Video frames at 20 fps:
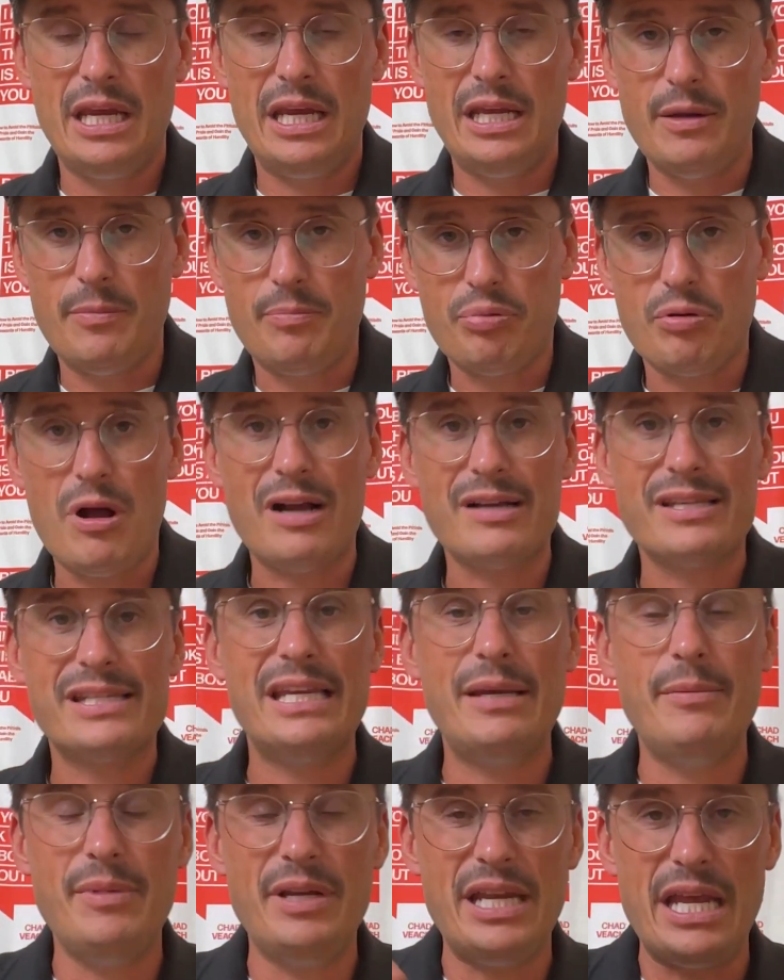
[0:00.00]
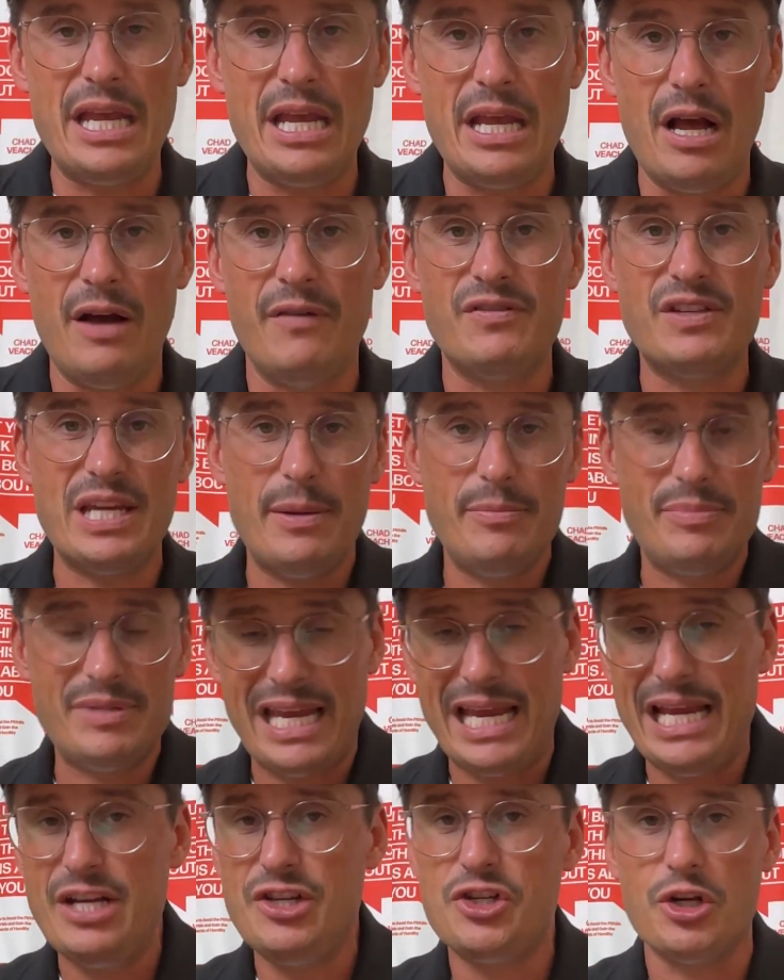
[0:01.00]
a proximity of
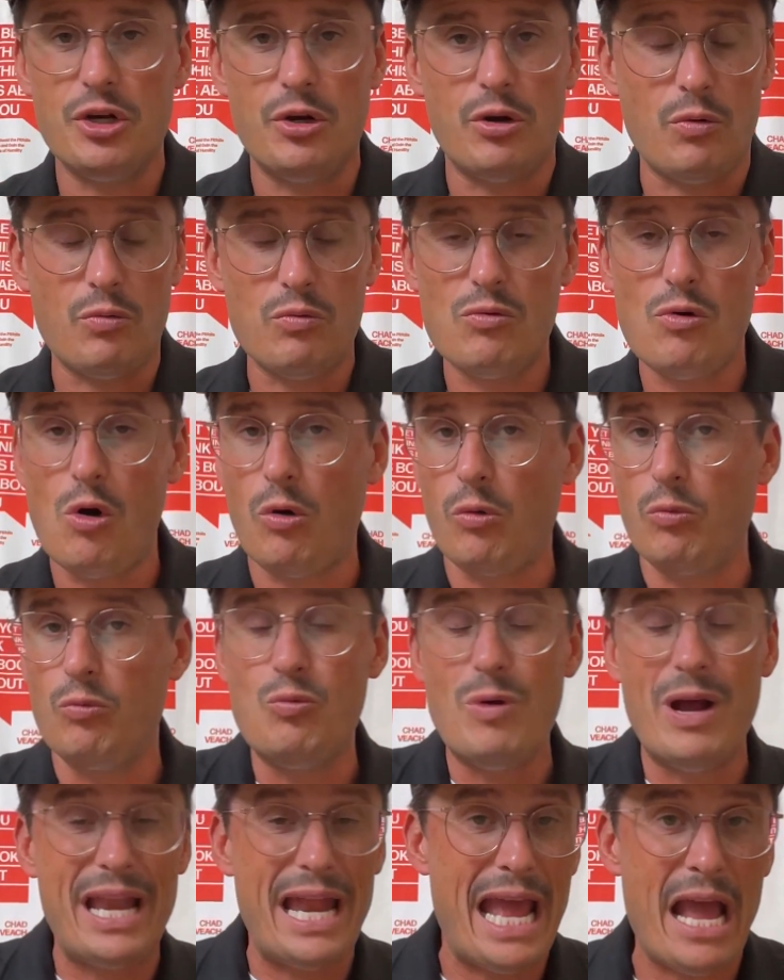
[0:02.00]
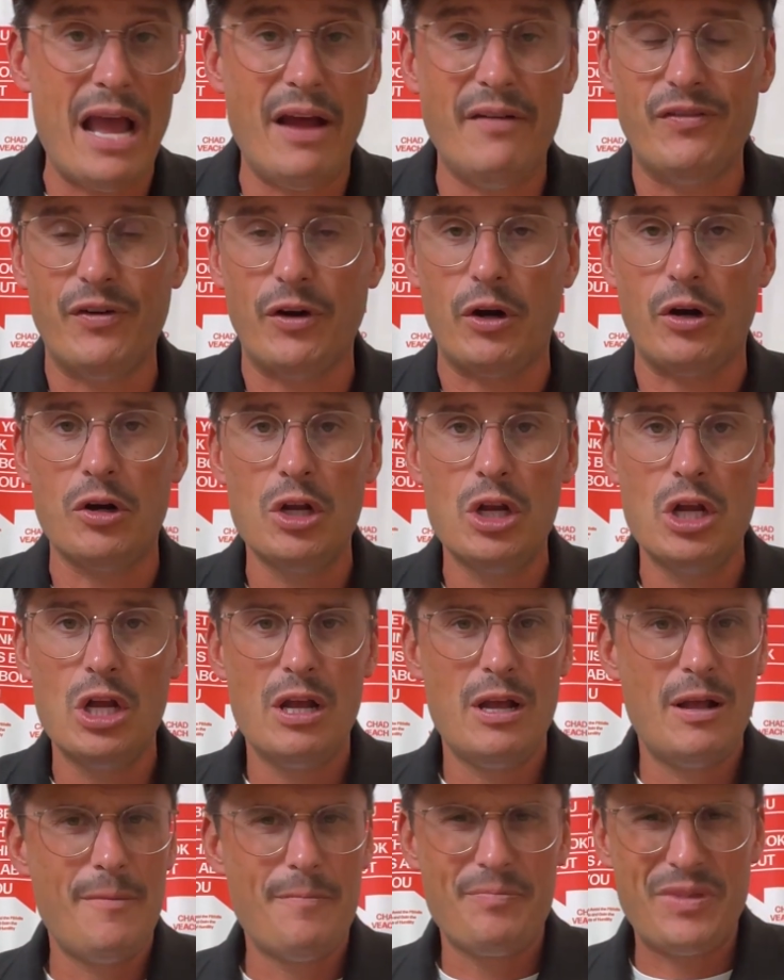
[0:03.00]
temptation or whatever,
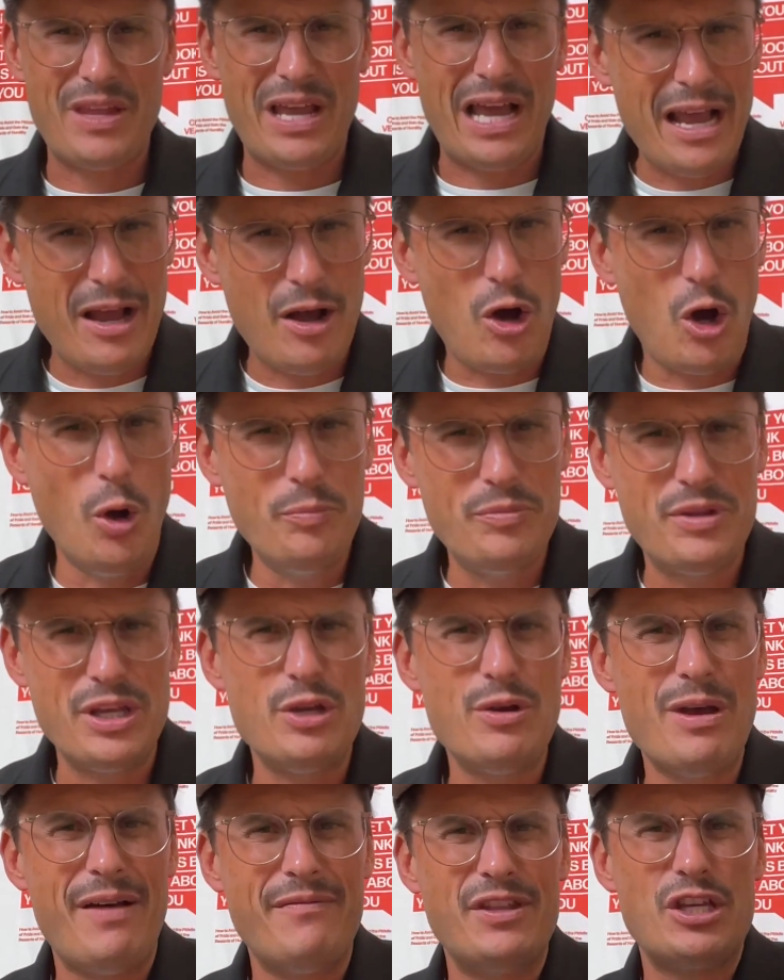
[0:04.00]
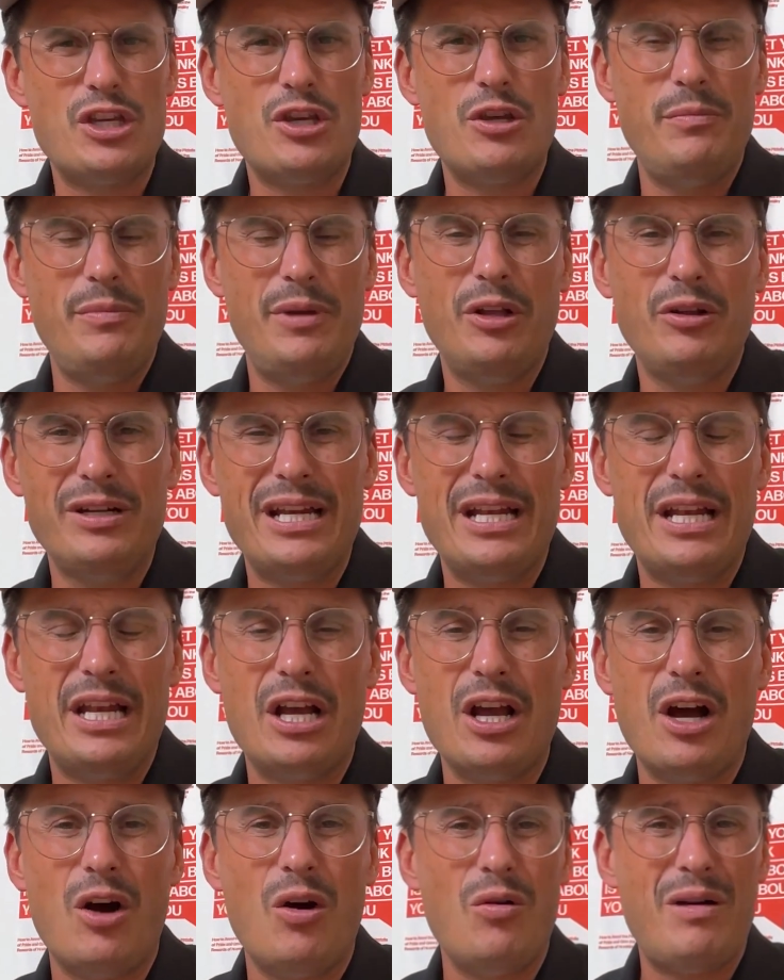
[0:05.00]
I hope that you have the humility to
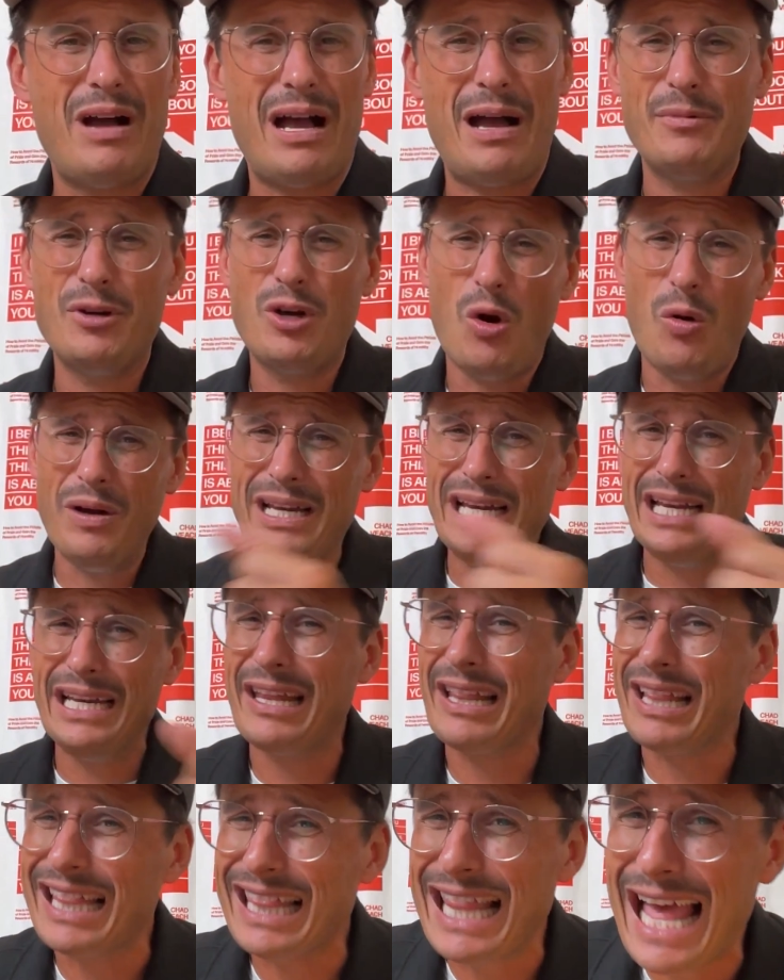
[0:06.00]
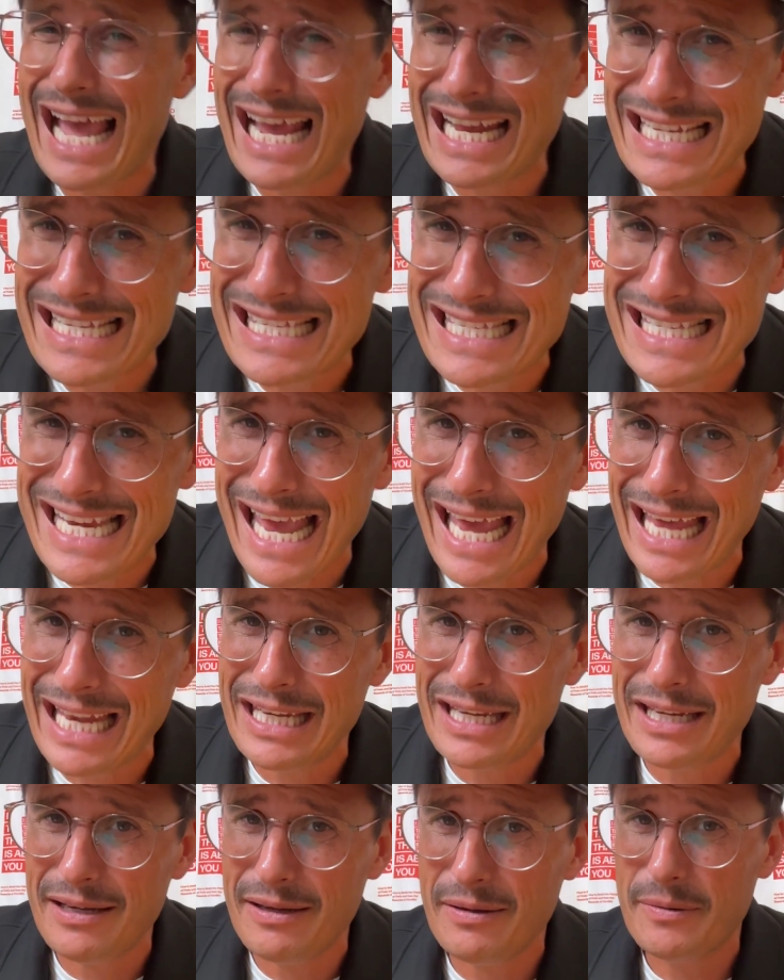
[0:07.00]
go, I'm going into the lion's den.
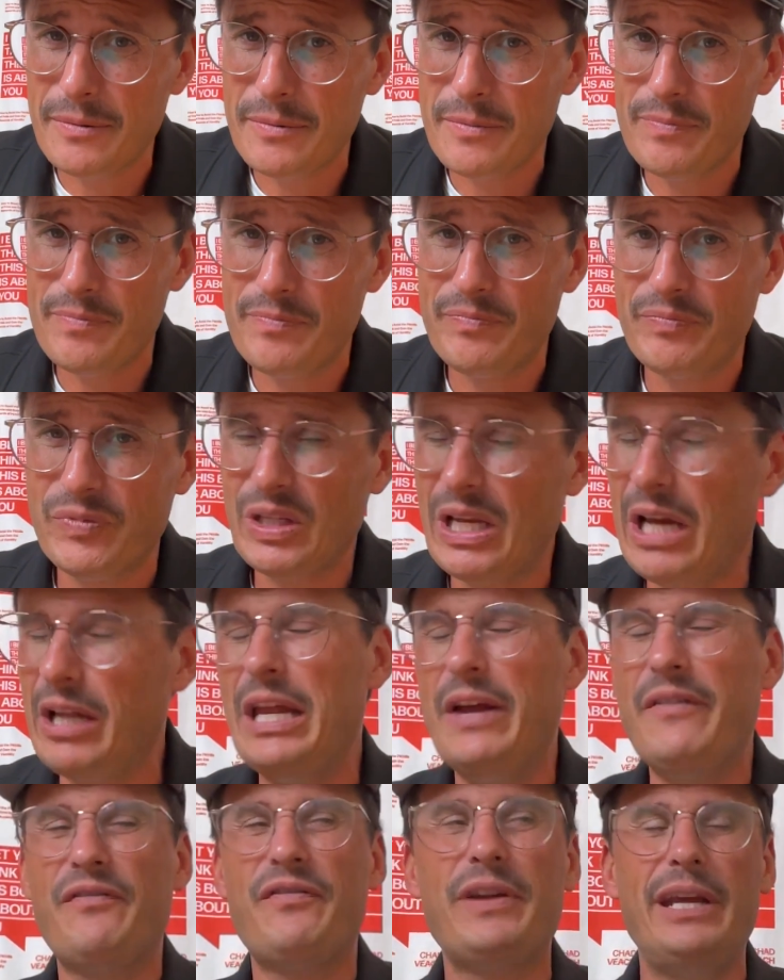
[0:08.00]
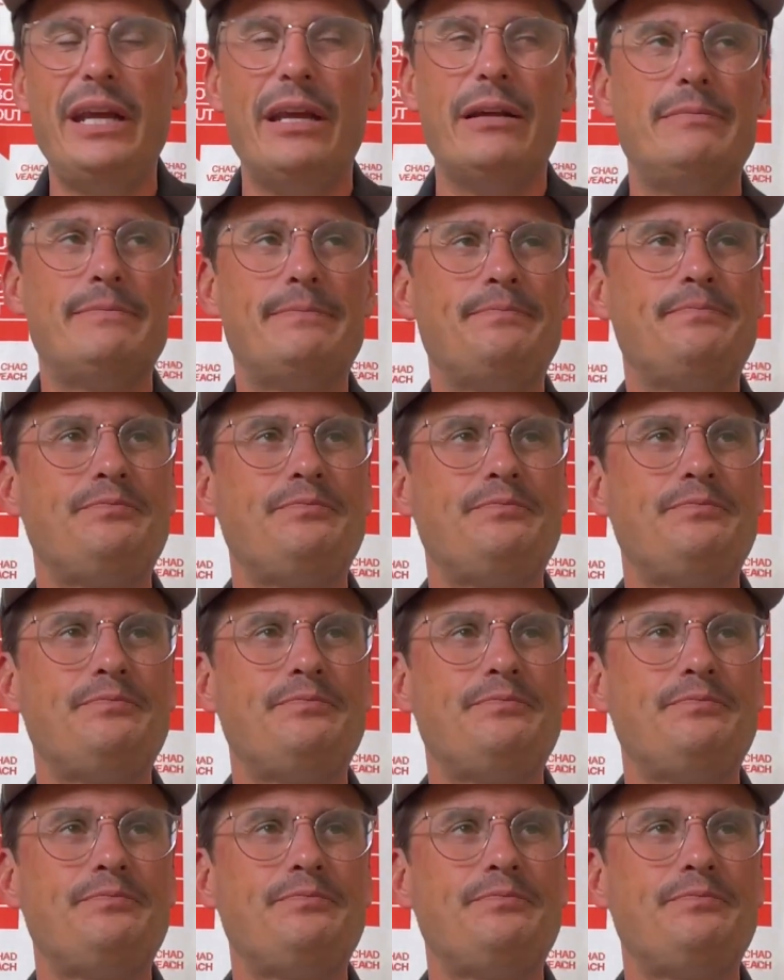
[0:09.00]
I'll never forget